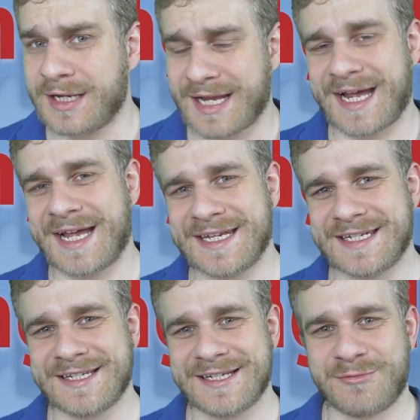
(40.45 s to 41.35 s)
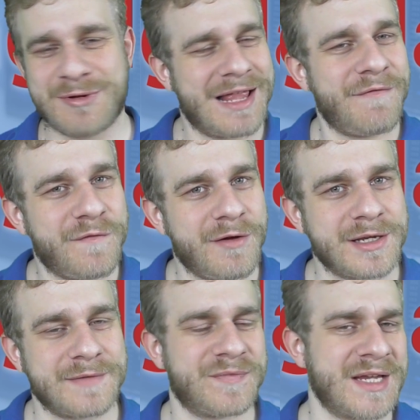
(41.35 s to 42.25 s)
And well, I
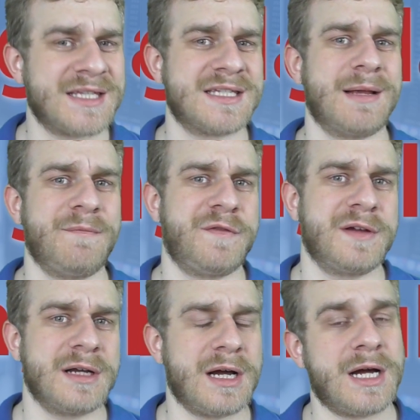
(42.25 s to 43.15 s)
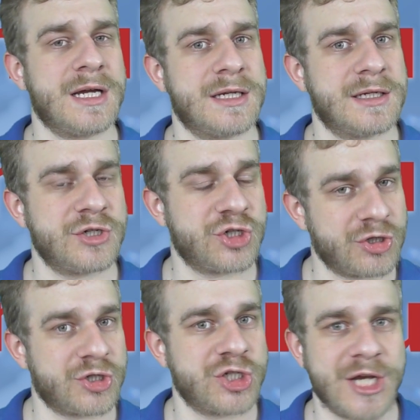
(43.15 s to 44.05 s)
thought that's something I
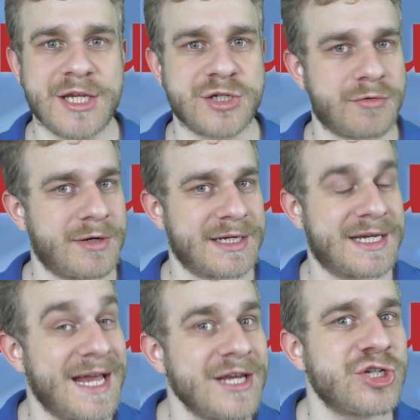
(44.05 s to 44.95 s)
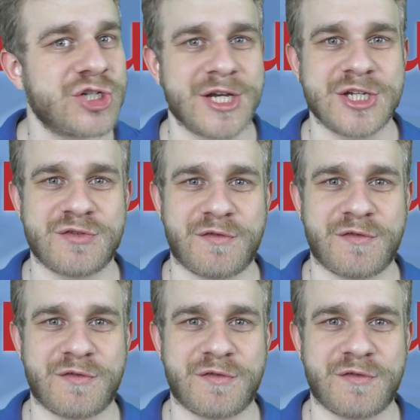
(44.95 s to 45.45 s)
should change or I can change,